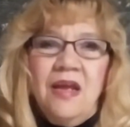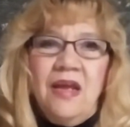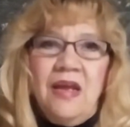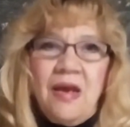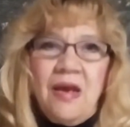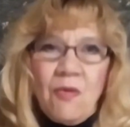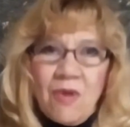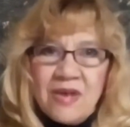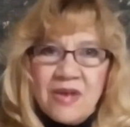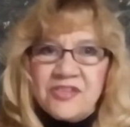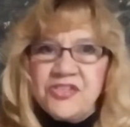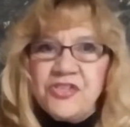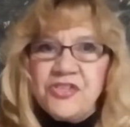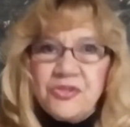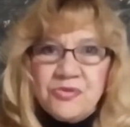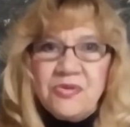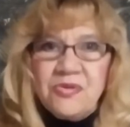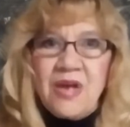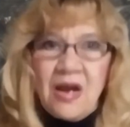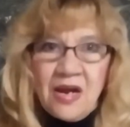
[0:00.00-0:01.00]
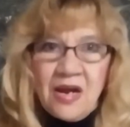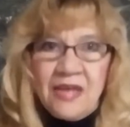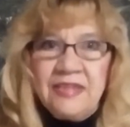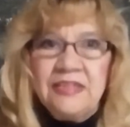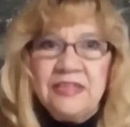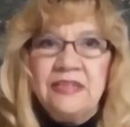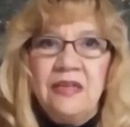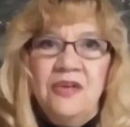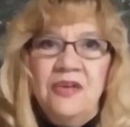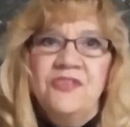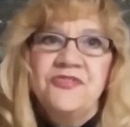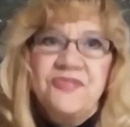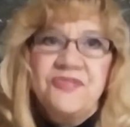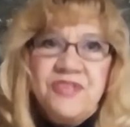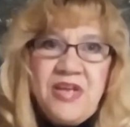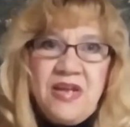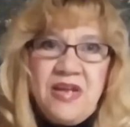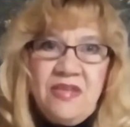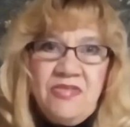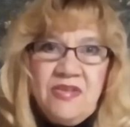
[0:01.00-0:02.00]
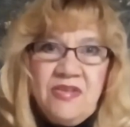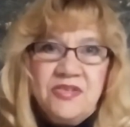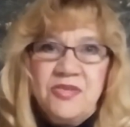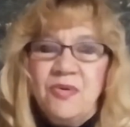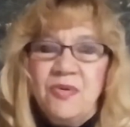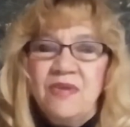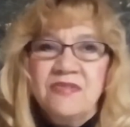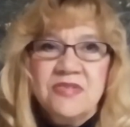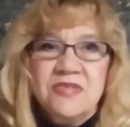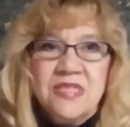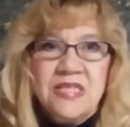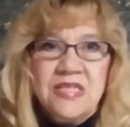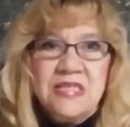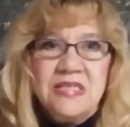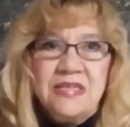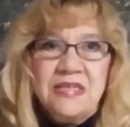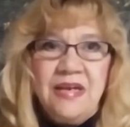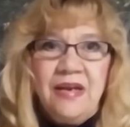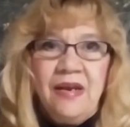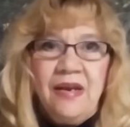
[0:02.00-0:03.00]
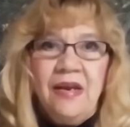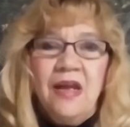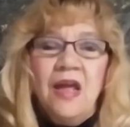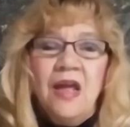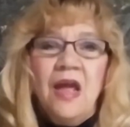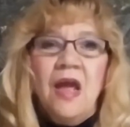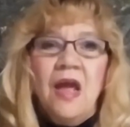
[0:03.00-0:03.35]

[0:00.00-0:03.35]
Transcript: And I want you guys to understand this, whoever's listening.